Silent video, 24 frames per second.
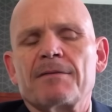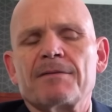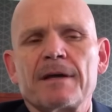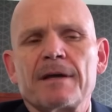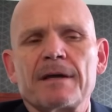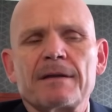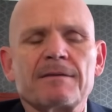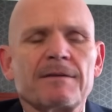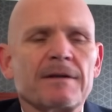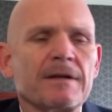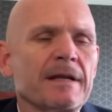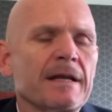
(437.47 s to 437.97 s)

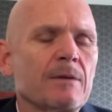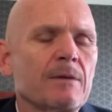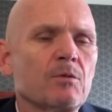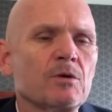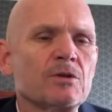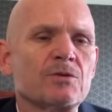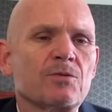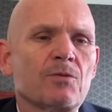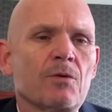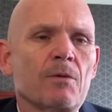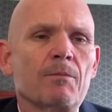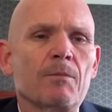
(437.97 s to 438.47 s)
think that he
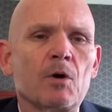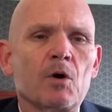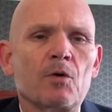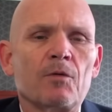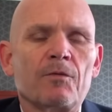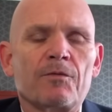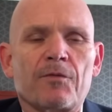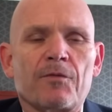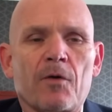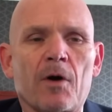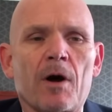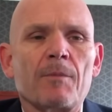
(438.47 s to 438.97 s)
was
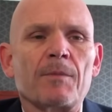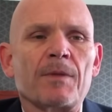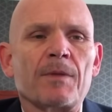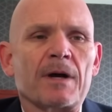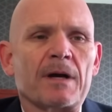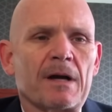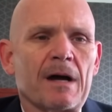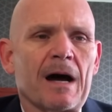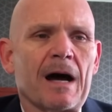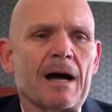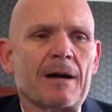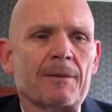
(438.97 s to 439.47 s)
removed from the
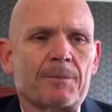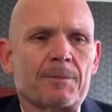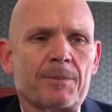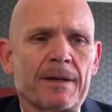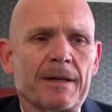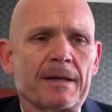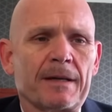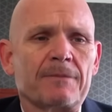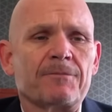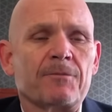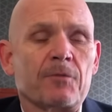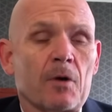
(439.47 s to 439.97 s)

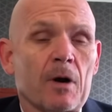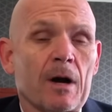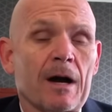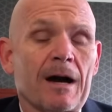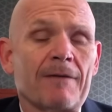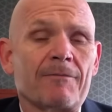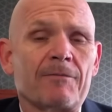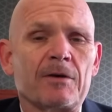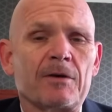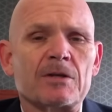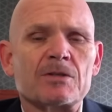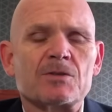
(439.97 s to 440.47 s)
cockpit for
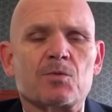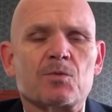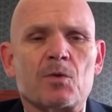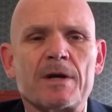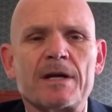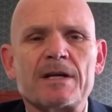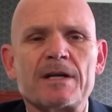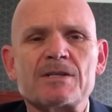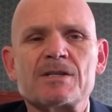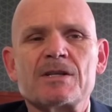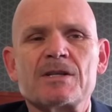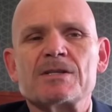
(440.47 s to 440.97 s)
obvious
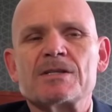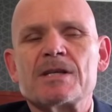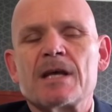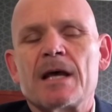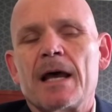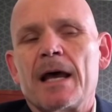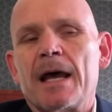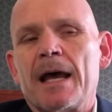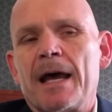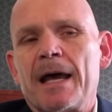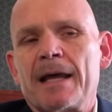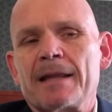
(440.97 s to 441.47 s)
reasons.
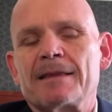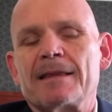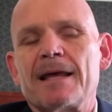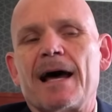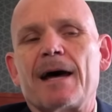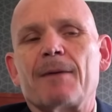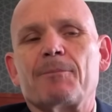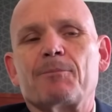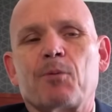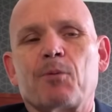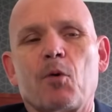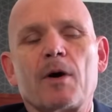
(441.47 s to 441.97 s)
At
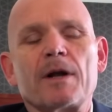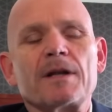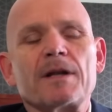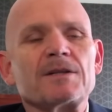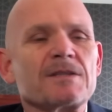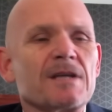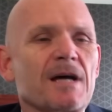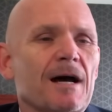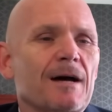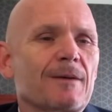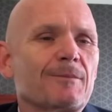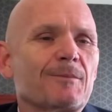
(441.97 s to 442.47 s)
that point in
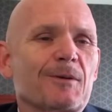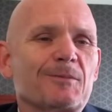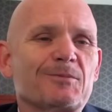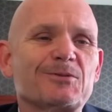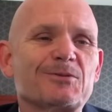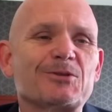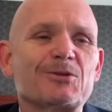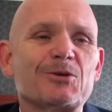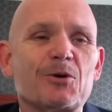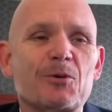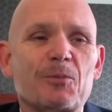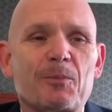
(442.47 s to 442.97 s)
time, I'm
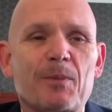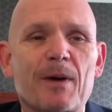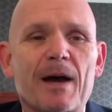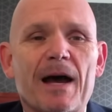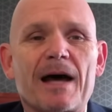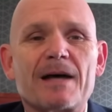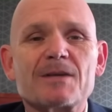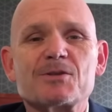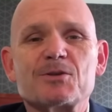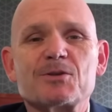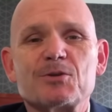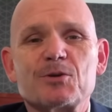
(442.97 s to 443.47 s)
sure
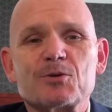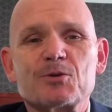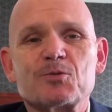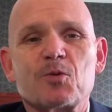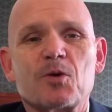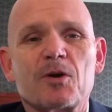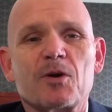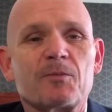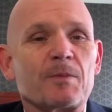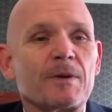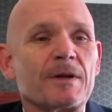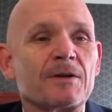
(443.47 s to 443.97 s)
passengers
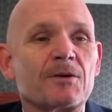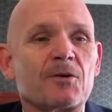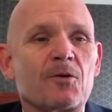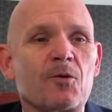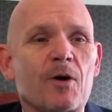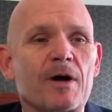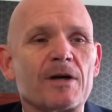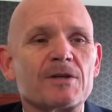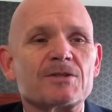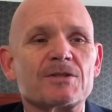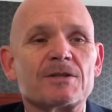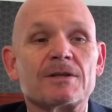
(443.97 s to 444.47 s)
would have been
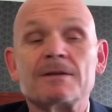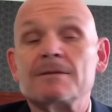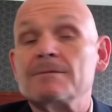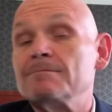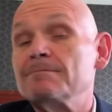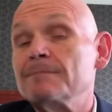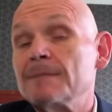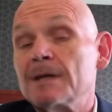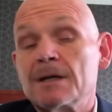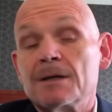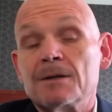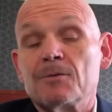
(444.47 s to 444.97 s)
questioning
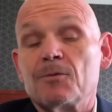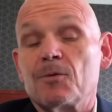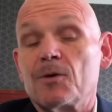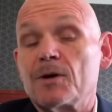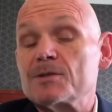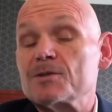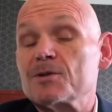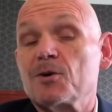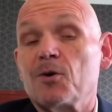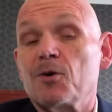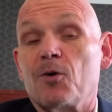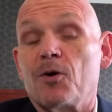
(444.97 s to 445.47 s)

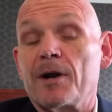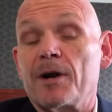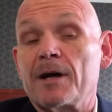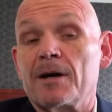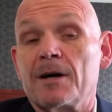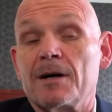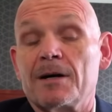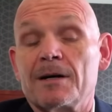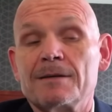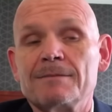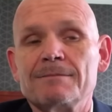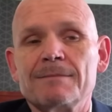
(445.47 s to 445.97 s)
what's going
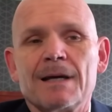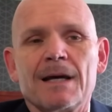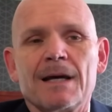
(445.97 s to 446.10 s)
on.